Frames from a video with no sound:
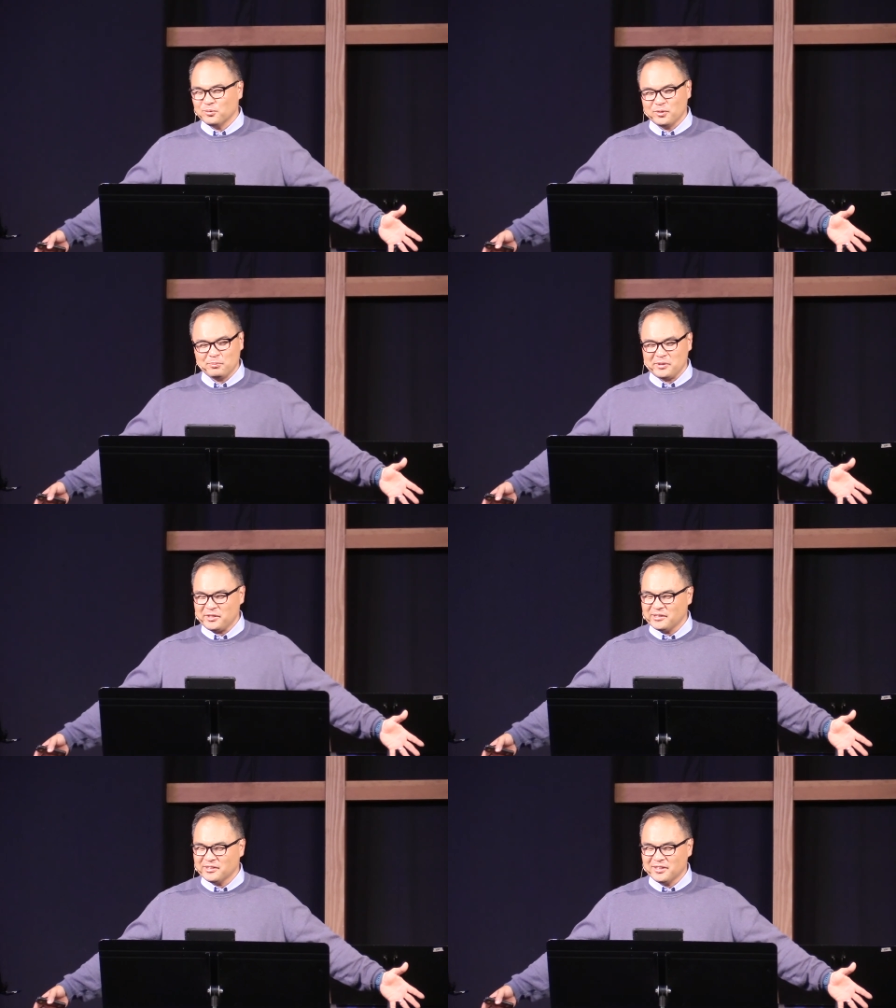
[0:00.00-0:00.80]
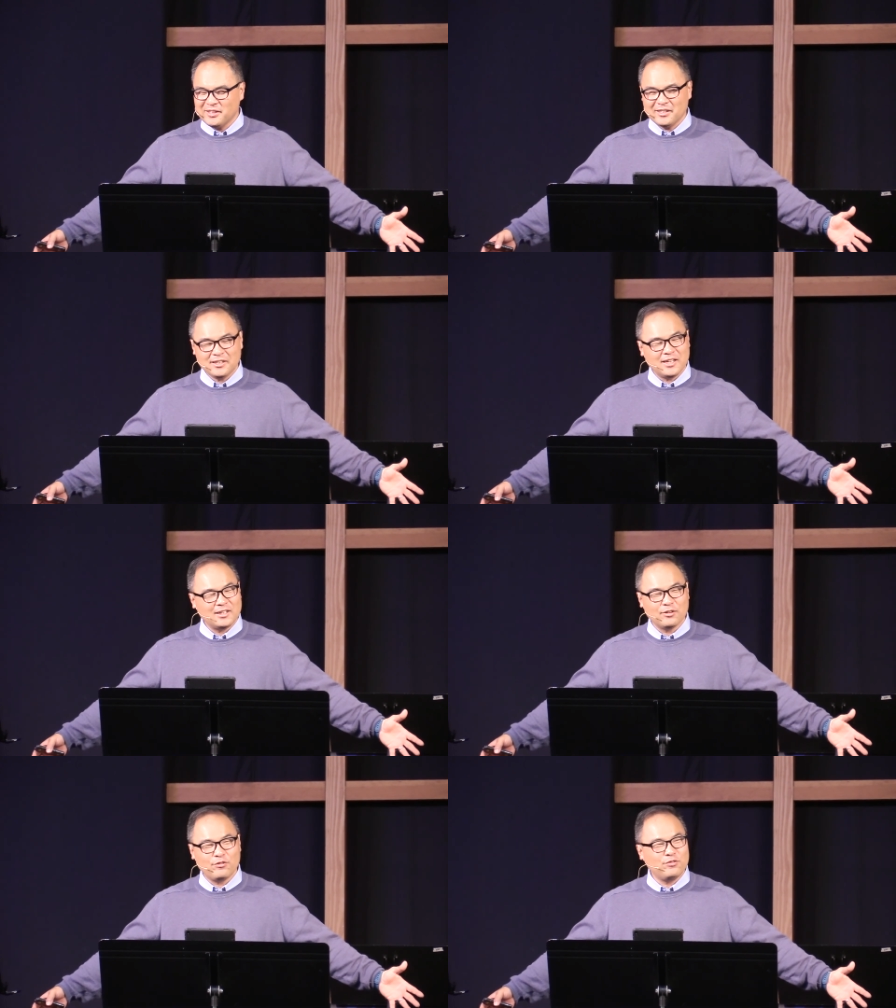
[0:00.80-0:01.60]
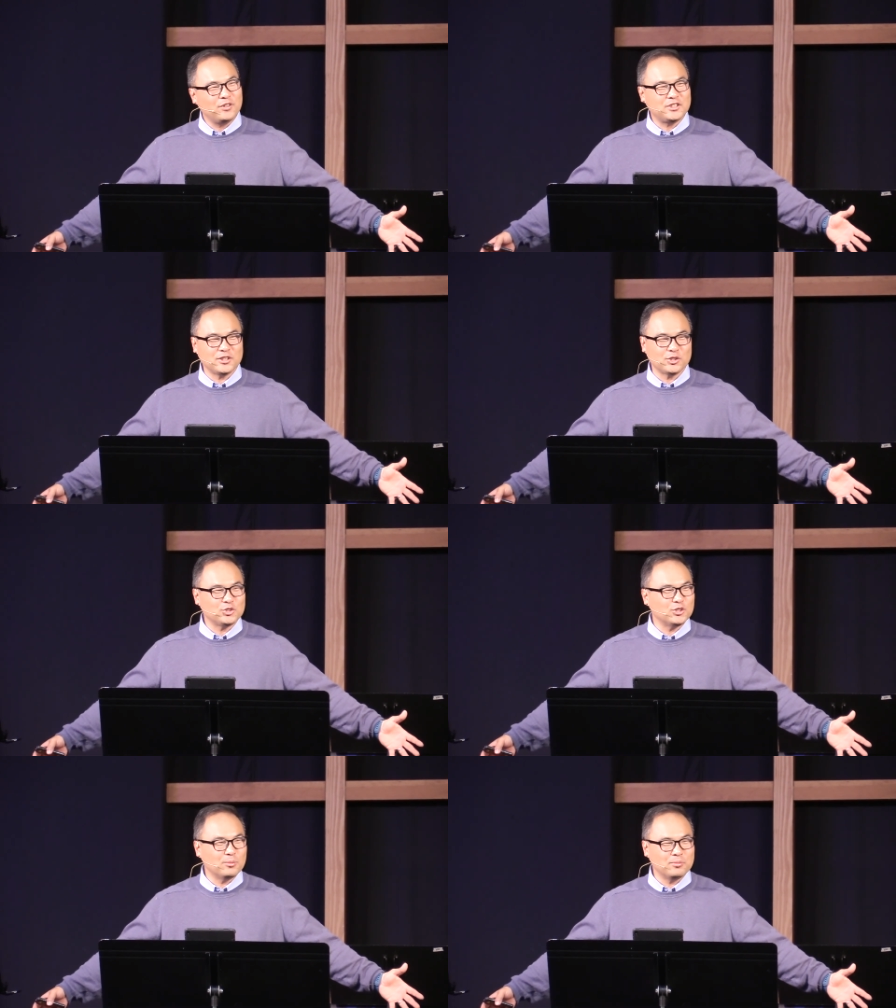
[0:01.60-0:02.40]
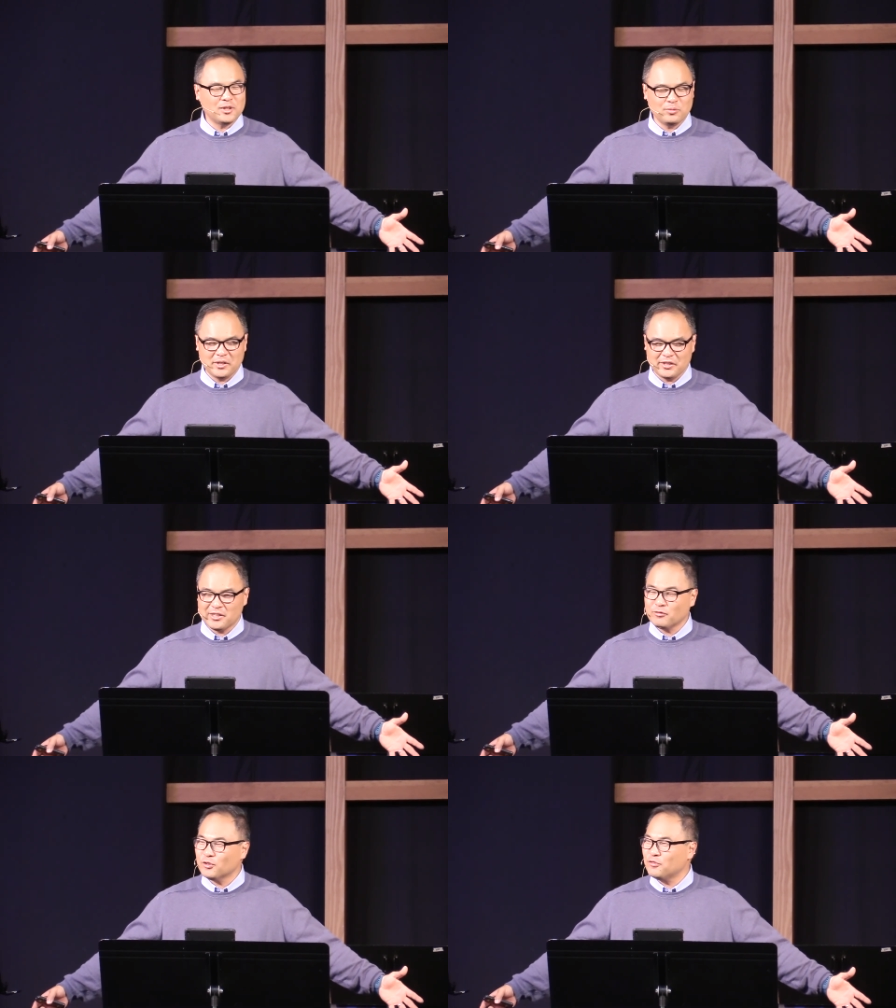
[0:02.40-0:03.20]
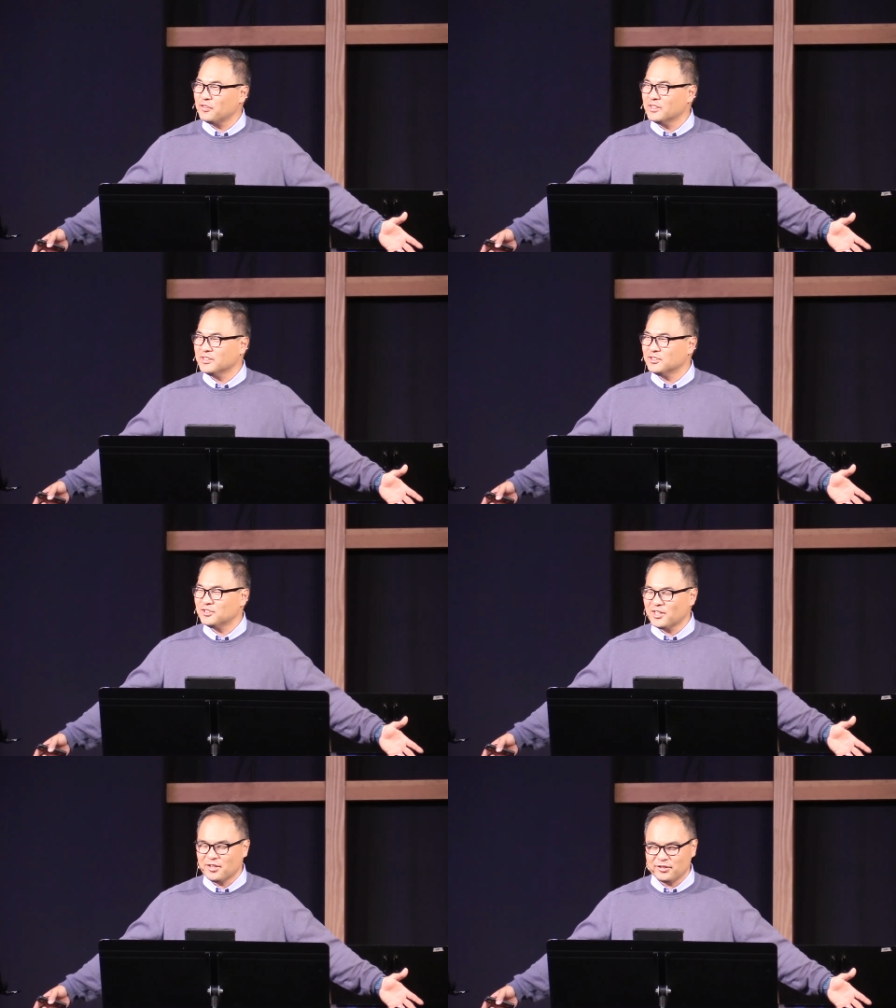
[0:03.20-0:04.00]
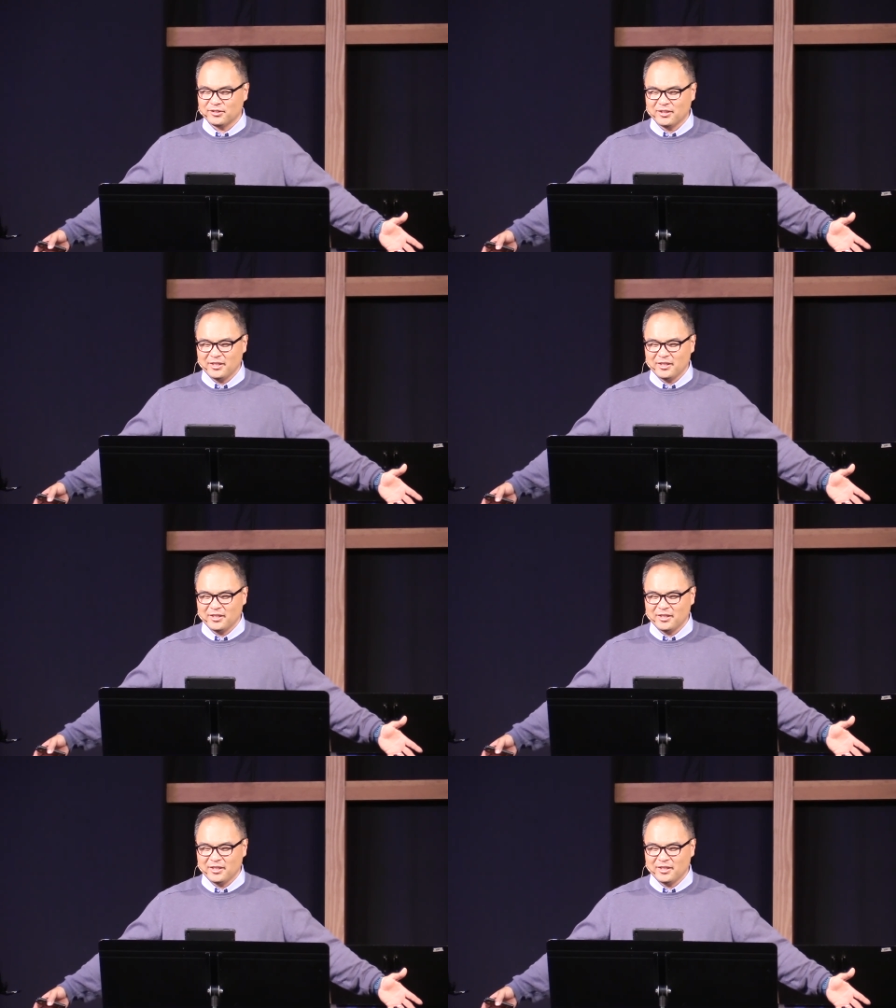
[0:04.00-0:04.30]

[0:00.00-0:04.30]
we be on a fishing trip that we can never fail in together.